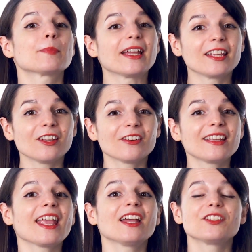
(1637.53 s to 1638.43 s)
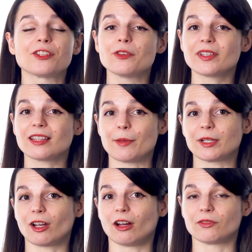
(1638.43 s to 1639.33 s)
by hearing and using them
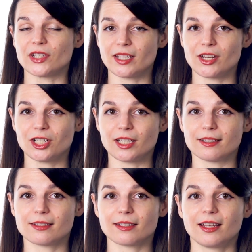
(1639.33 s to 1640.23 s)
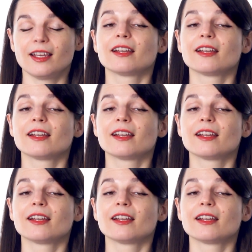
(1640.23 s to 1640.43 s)
in conversations.